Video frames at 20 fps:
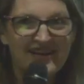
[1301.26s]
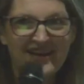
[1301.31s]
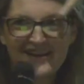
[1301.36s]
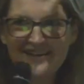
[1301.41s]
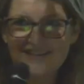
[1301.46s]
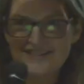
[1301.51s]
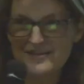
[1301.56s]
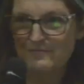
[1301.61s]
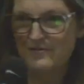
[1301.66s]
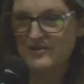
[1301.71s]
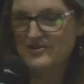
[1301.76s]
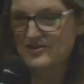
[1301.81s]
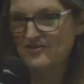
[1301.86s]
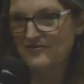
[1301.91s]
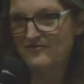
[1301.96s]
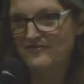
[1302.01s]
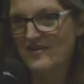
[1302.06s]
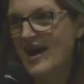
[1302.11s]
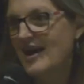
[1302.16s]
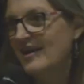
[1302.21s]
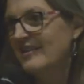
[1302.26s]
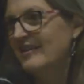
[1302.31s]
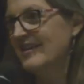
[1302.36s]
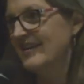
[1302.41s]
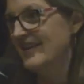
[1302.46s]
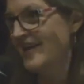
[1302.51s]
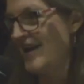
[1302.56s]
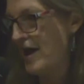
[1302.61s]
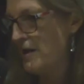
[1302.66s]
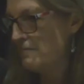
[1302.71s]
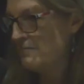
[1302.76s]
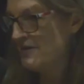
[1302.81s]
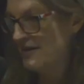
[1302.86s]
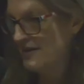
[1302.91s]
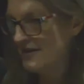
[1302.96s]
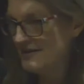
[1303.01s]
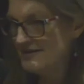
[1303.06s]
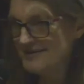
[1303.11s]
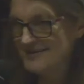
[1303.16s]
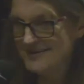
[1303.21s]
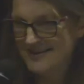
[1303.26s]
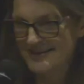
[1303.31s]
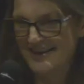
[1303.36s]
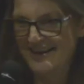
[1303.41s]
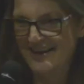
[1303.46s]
is a bunch of filing cabinets,